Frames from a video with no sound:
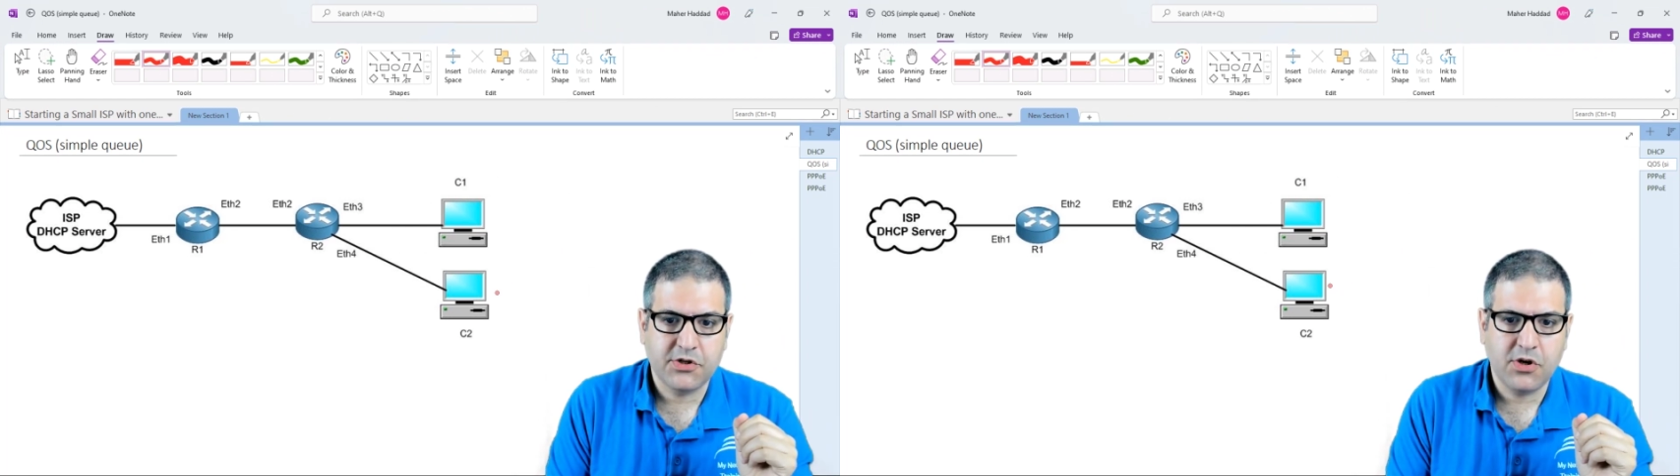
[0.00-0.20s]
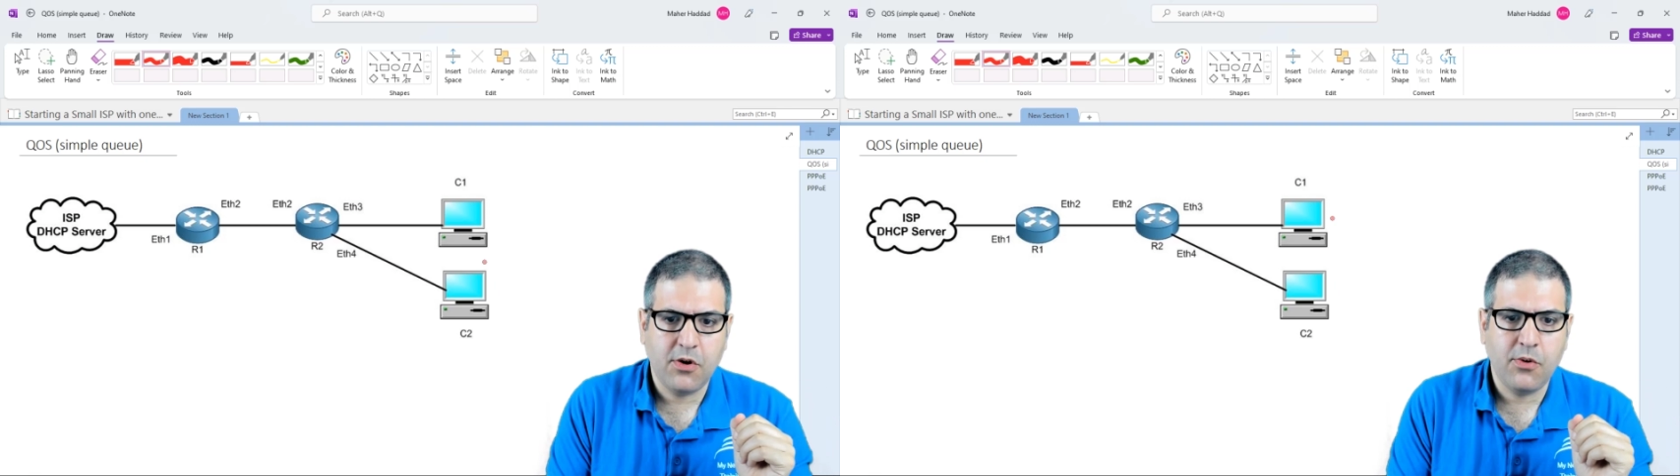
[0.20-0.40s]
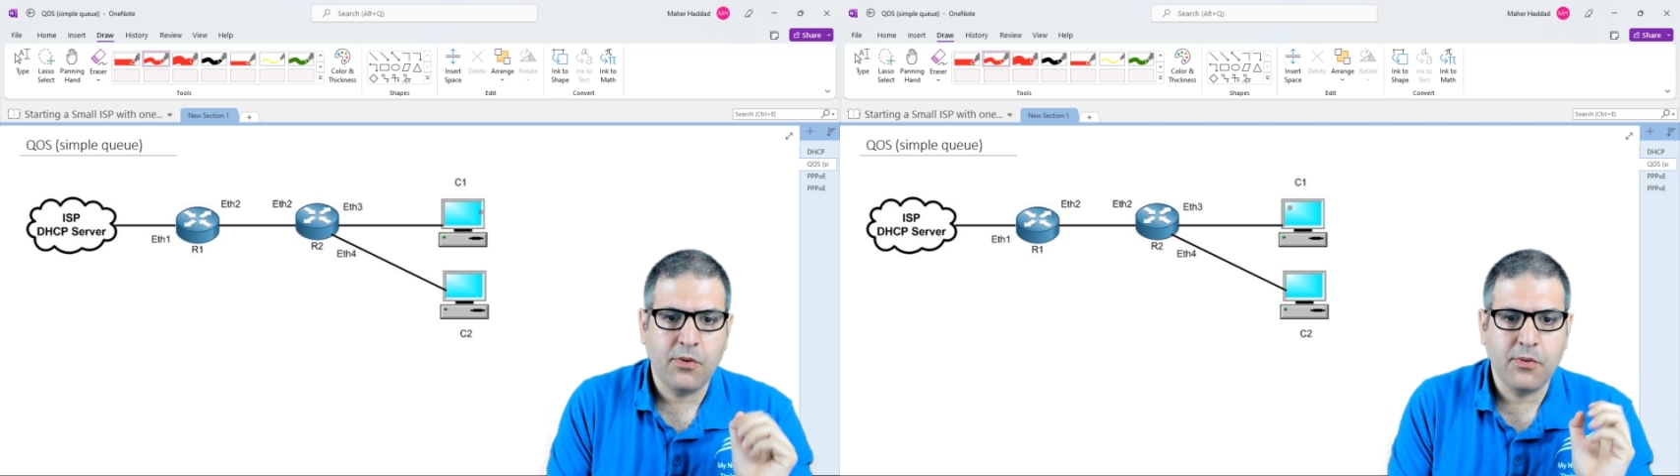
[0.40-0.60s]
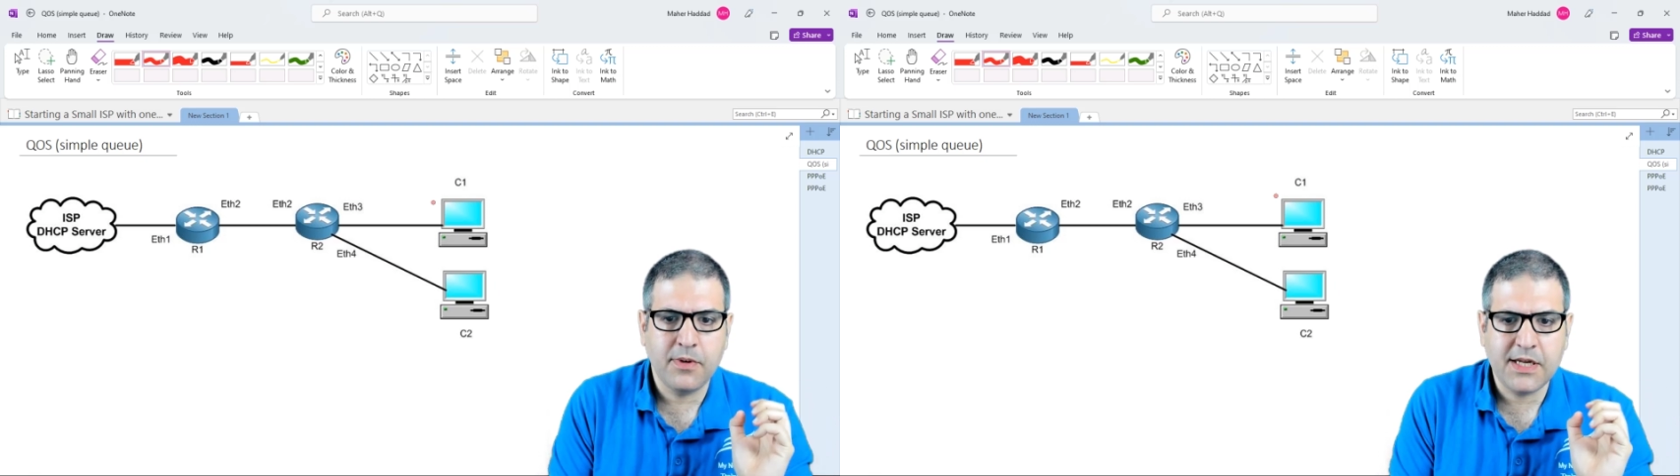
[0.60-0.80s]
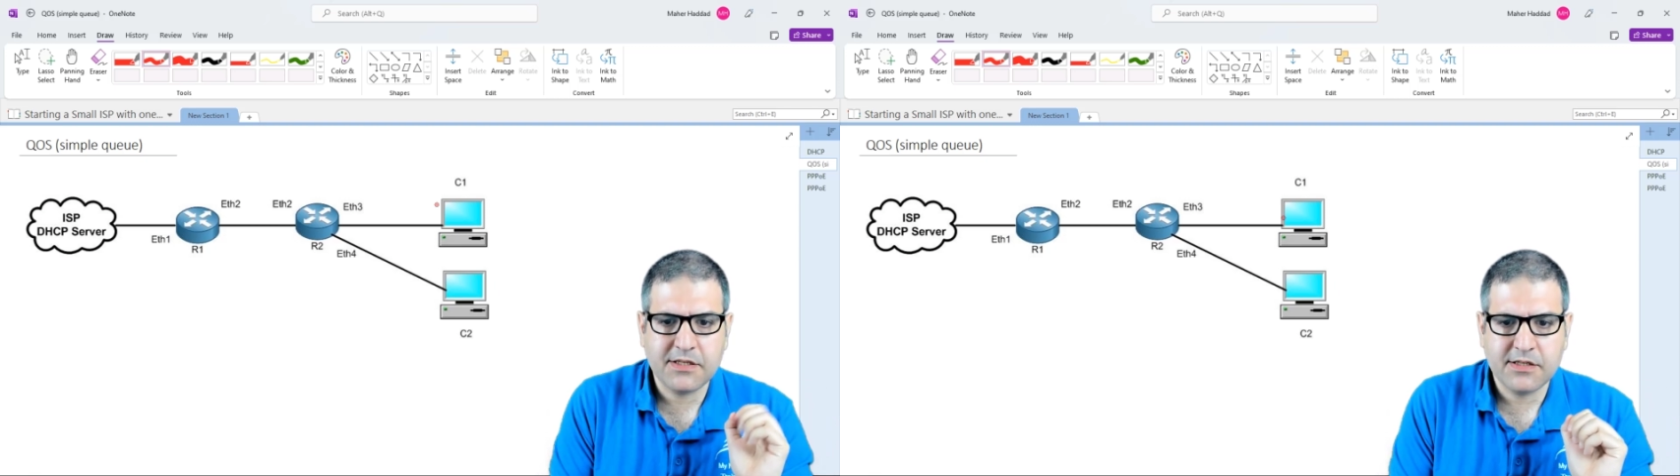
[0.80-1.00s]
So
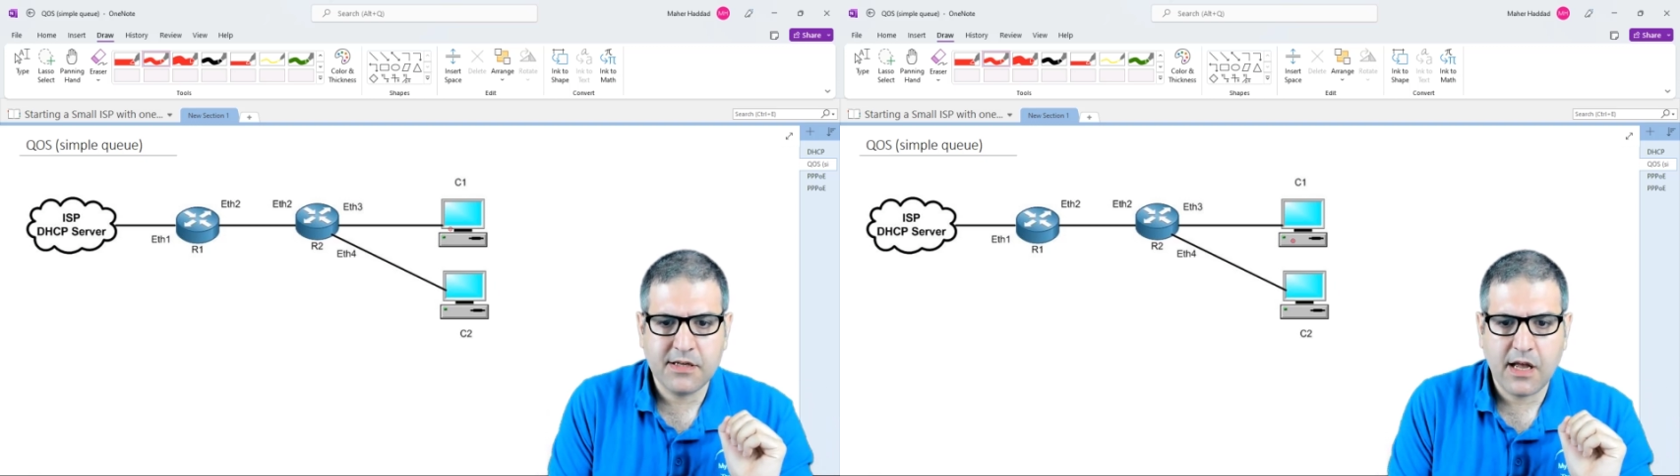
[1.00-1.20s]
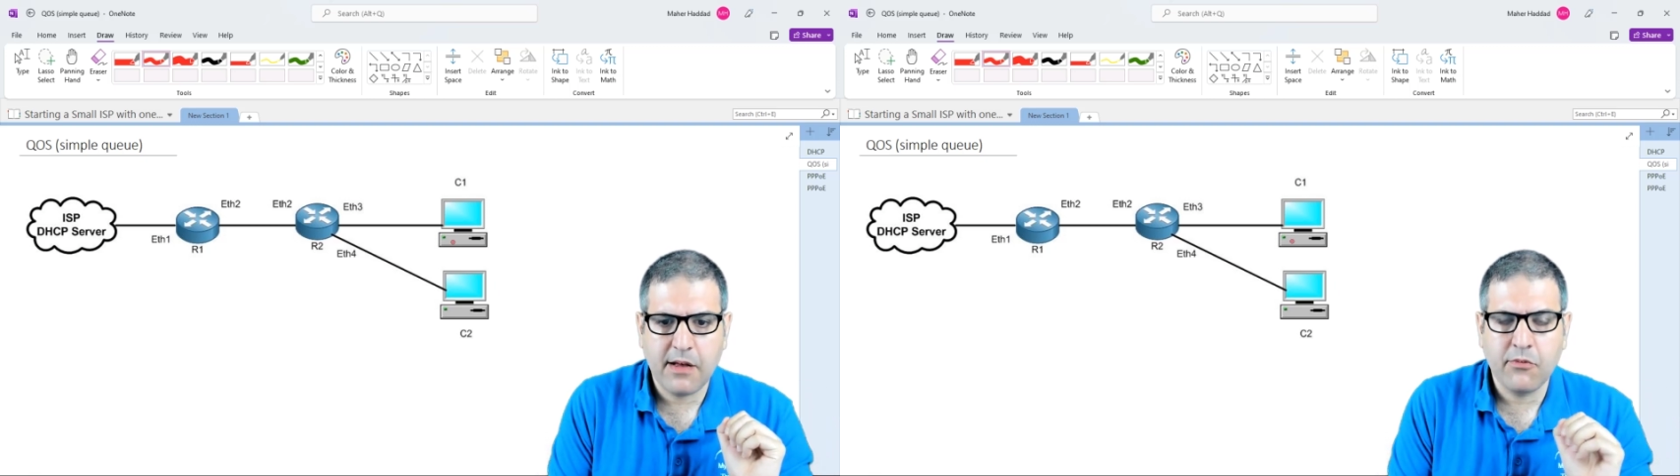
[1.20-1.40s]
let's, uh,